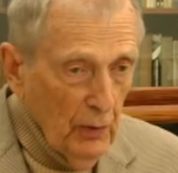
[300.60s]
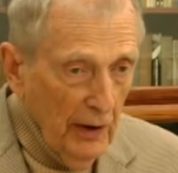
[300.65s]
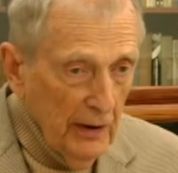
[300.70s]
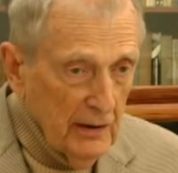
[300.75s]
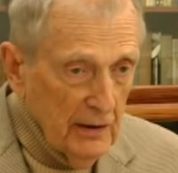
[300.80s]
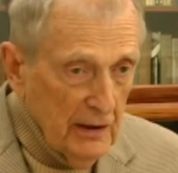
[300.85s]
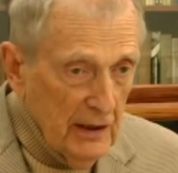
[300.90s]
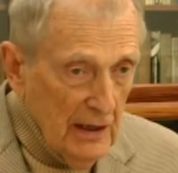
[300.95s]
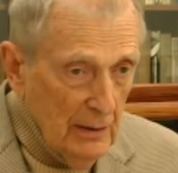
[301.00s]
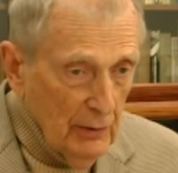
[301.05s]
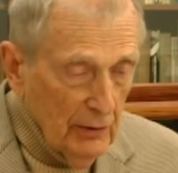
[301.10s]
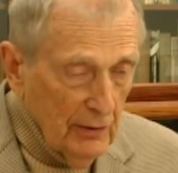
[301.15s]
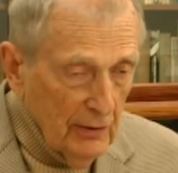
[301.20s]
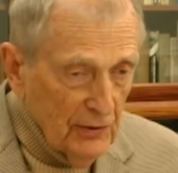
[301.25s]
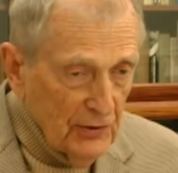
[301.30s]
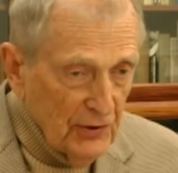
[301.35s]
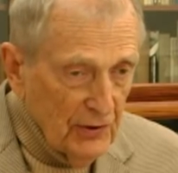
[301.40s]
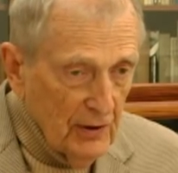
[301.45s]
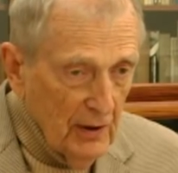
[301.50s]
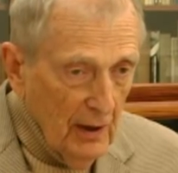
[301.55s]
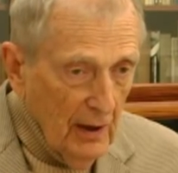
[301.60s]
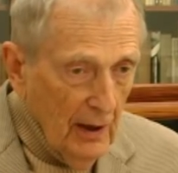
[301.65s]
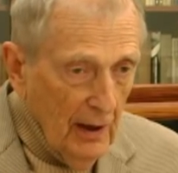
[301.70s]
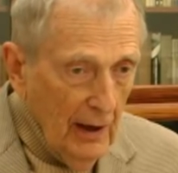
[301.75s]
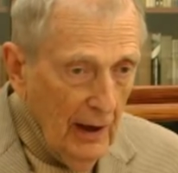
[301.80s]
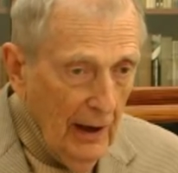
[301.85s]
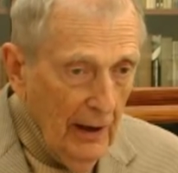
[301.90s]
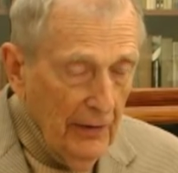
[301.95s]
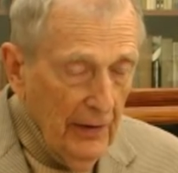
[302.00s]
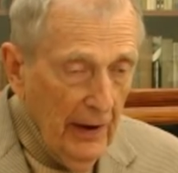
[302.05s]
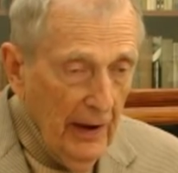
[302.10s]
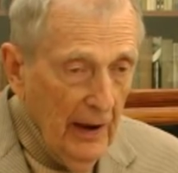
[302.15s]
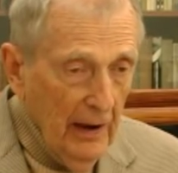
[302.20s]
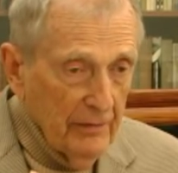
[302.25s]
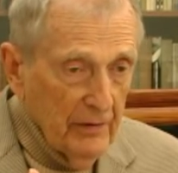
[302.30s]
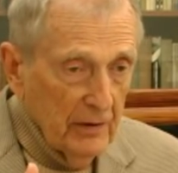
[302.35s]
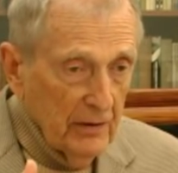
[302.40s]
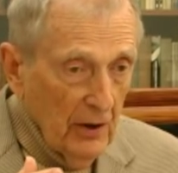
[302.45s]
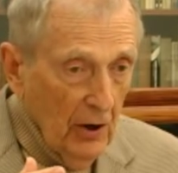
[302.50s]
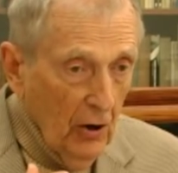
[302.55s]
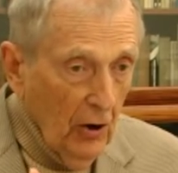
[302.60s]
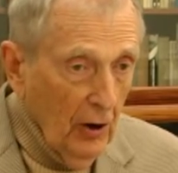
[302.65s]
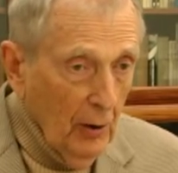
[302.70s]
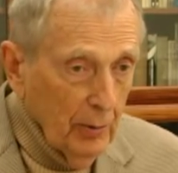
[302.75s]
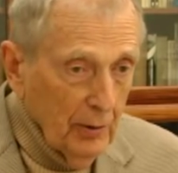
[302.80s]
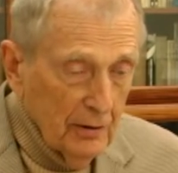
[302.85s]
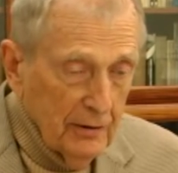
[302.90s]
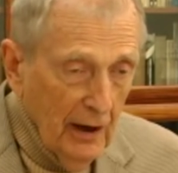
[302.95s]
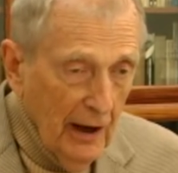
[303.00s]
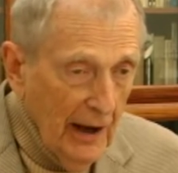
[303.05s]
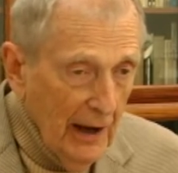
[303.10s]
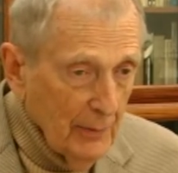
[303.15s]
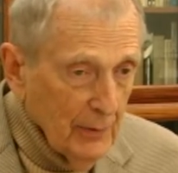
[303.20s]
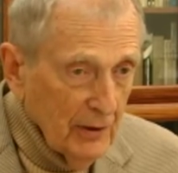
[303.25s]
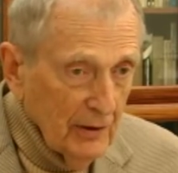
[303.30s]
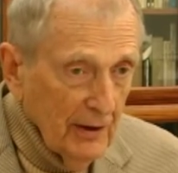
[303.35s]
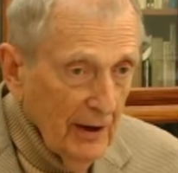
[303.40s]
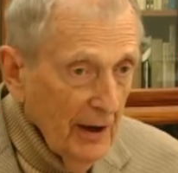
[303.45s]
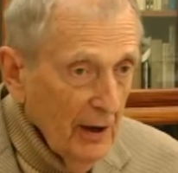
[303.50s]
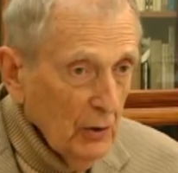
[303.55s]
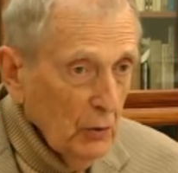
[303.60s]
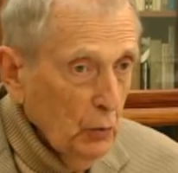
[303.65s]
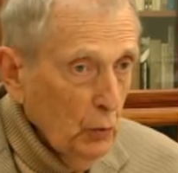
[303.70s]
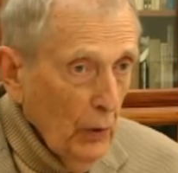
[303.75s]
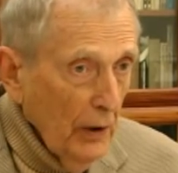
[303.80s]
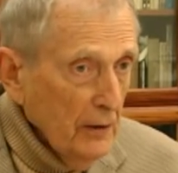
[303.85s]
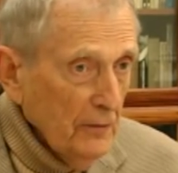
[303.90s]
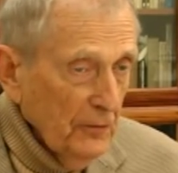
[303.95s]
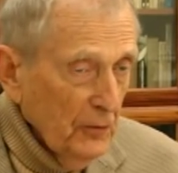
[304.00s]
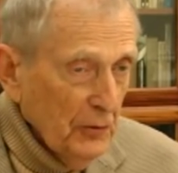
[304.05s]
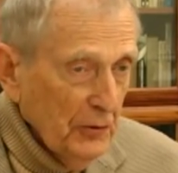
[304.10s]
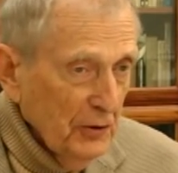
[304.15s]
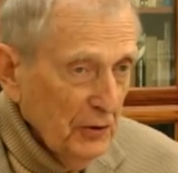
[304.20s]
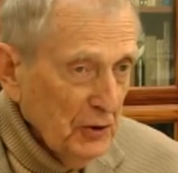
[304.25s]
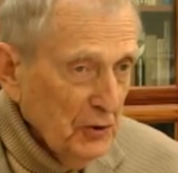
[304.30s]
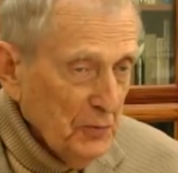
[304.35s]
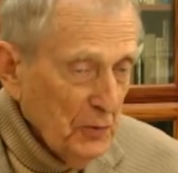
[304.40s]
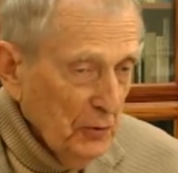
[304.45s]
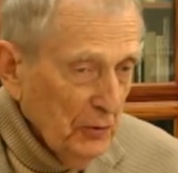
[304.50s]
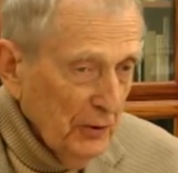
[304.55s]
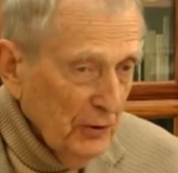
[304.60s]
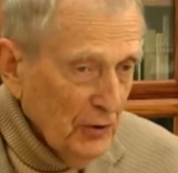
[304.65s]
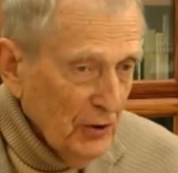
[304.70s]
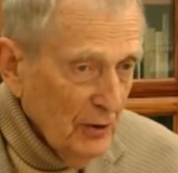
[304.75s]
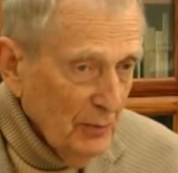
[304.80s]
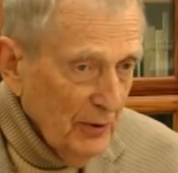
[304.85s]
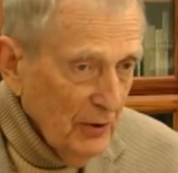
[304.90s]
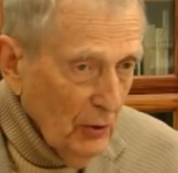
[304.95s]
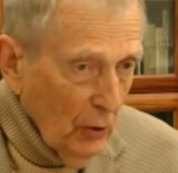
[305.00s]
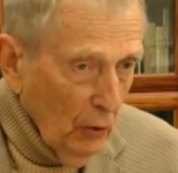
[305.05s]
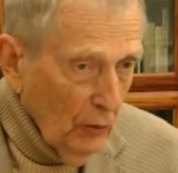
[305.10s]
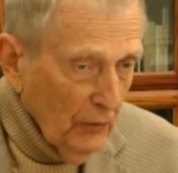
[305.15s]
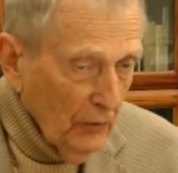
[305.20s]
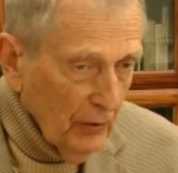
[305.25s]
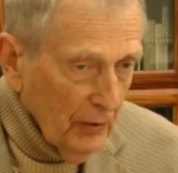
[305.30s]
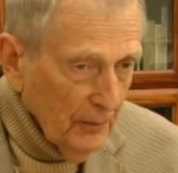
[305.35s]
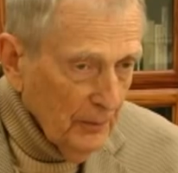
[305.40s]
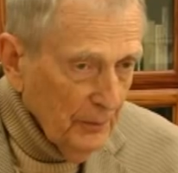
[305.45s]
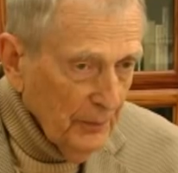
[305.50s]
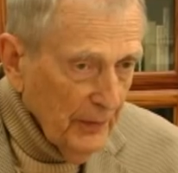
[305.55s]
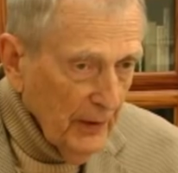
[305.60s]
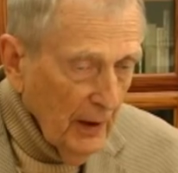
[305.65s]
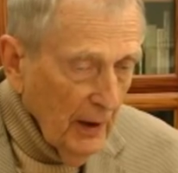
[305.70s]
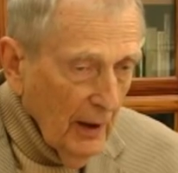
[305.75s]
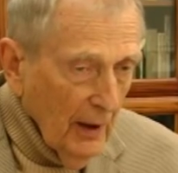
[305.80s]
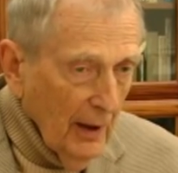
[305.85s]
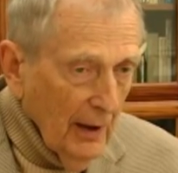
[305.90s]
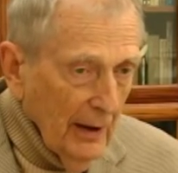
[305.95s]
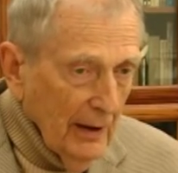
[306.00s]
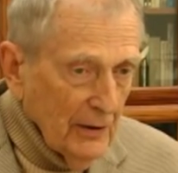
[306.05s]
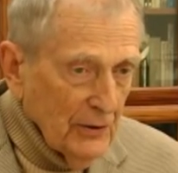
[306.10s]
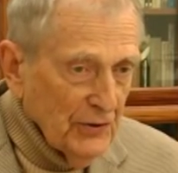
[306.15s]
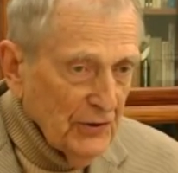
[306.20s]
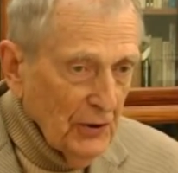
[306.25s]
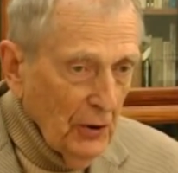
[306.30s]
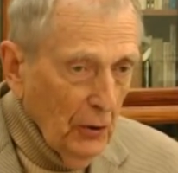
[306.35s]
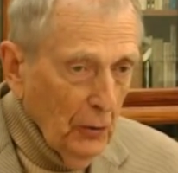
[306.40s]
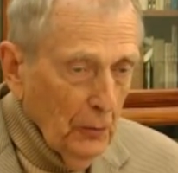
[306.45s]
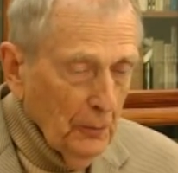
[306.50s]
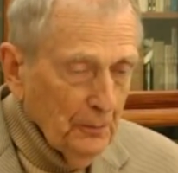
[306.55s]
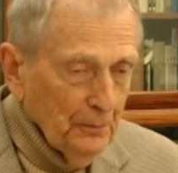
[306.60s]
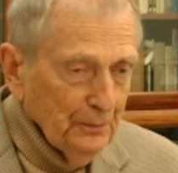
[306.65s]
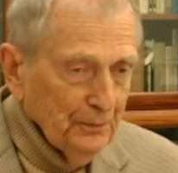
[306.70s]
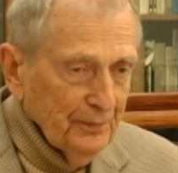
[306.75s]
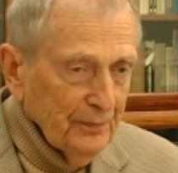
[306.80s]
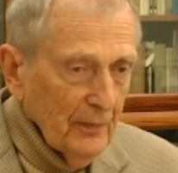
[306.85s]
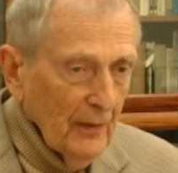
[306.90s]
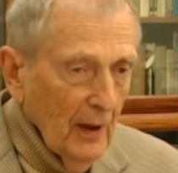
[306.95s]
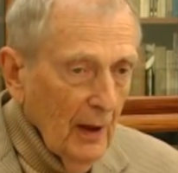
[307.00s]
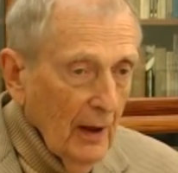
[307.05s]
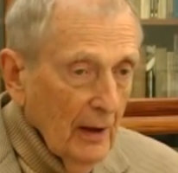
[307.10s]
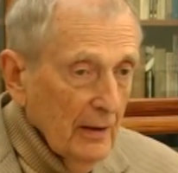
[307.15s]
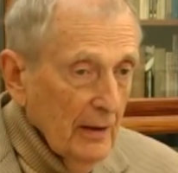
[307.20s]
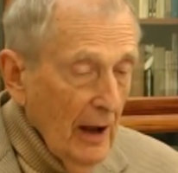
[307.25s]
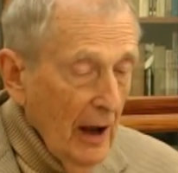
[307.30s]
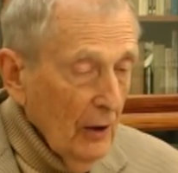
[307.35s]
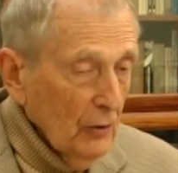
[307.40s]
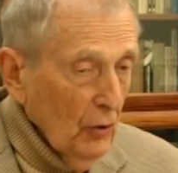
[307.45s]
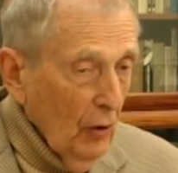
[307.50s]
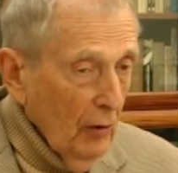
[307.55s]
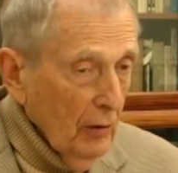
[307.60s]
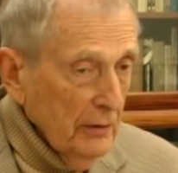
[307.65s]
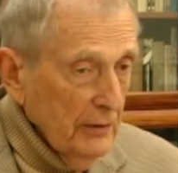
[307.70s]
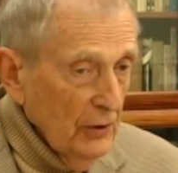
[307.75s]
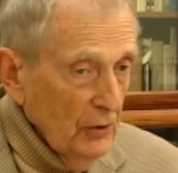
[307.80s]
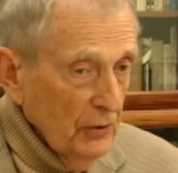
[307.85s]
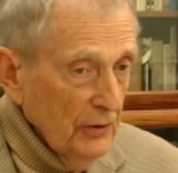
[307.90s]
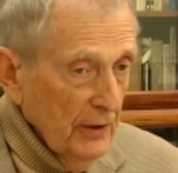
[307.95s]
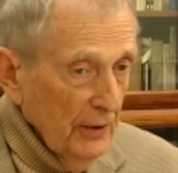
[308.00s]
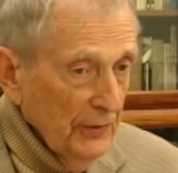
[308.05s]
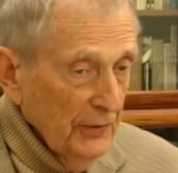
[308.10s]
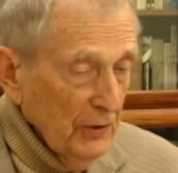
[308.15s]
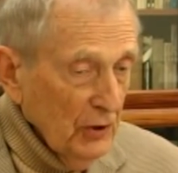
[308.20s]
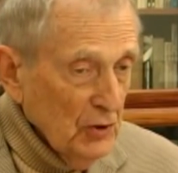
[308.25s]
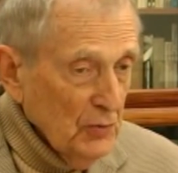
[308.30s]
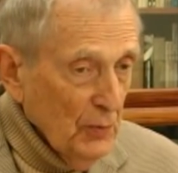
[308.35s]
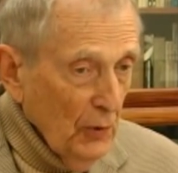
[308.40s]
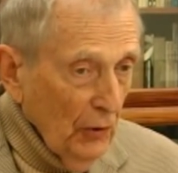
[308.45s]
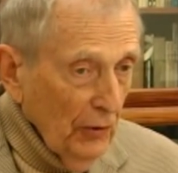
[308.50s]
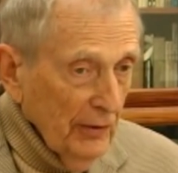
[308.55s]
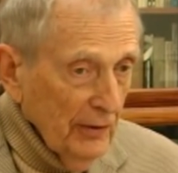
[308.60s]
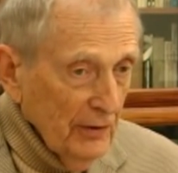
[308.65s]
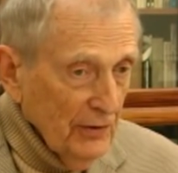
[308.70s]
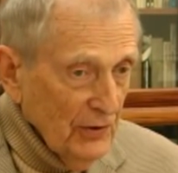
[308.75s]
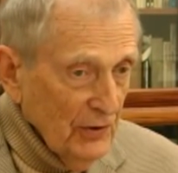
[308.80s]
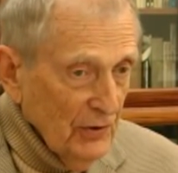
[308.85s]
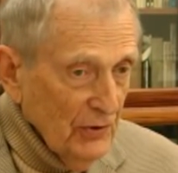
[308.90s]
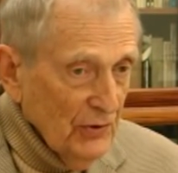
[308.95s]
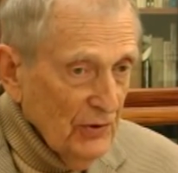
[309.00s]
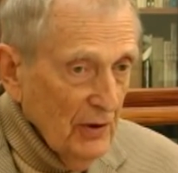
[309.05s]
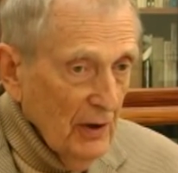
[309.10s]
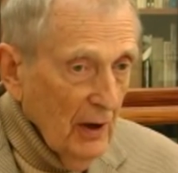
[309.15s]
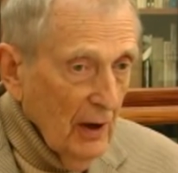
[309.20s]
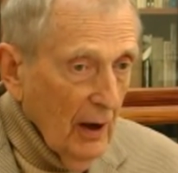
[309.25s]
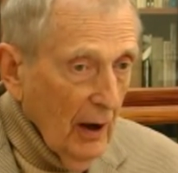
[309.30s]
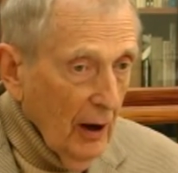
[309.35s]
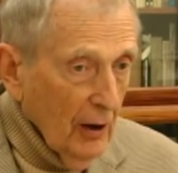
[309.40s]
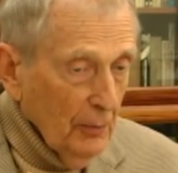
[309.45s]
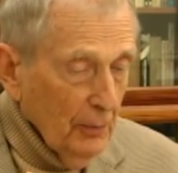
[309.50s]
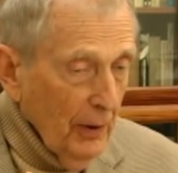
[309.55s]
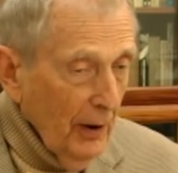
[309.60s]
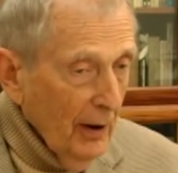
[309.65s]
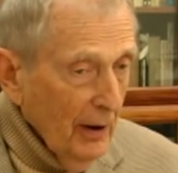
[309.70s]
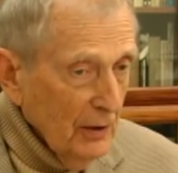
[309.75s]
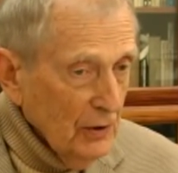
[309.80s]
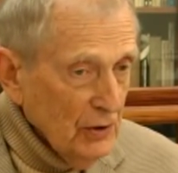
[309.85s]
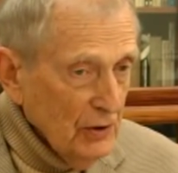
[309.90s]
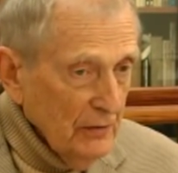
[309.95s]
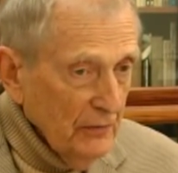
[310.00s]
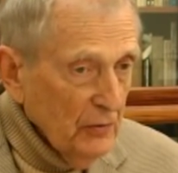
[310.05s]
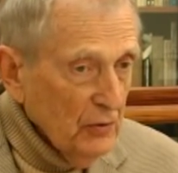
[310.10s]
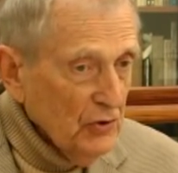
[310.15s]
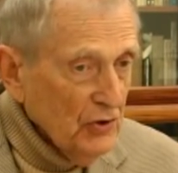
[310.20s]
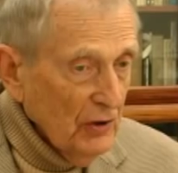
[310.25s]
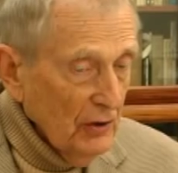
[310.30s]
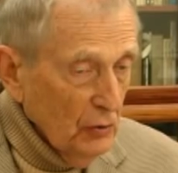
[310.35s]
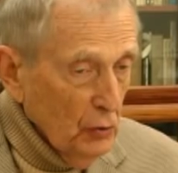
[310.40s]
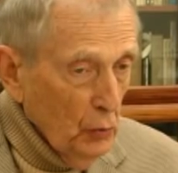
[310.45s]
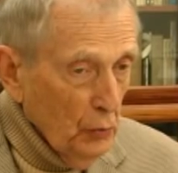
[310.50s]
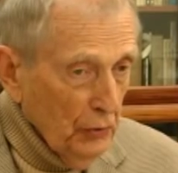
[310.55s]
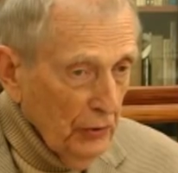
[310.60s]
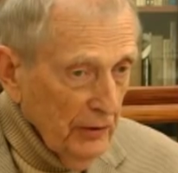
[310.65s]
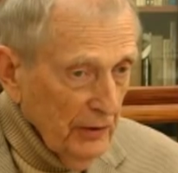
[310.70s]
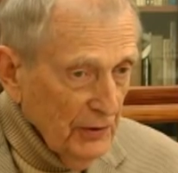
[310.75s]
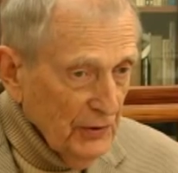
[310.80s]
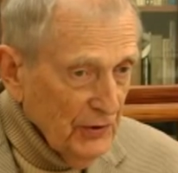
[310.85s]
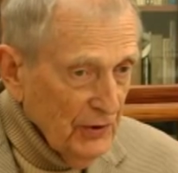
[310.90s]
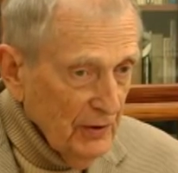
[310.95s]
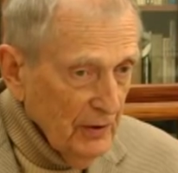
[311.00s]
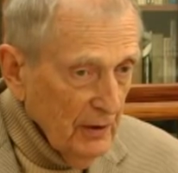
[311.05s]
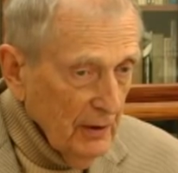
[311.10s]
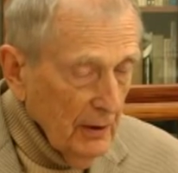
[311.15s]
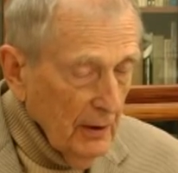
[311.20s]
by demons and they have a terrible time and can't wait for the experience to be over. So, not all near death experiences are positive or salubrious.